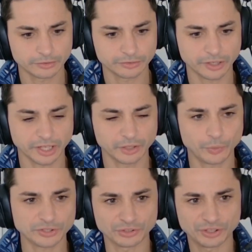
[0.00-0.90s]
Sorry,
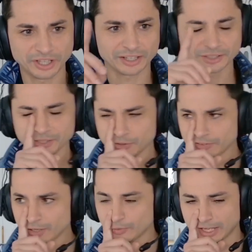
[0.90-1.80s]
question here. Did you
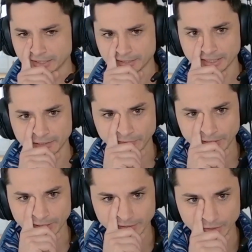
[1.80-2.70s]
evaluate the
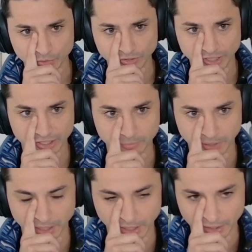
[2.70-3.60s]
difference in user
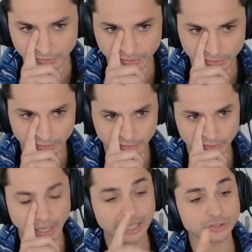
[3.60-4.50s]
experience
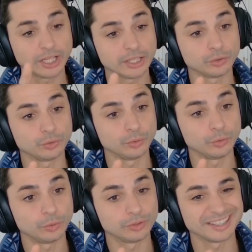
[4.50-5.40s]
actually
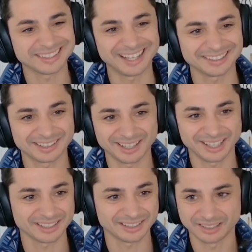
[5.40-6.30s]
to the
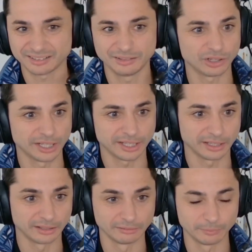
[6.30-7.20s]
related task,
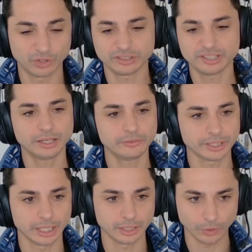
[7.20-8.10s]
clicking? Because at the end of the
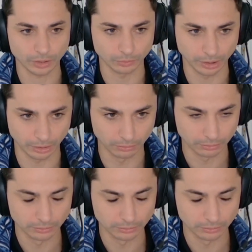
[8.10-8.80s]
day, we are doing,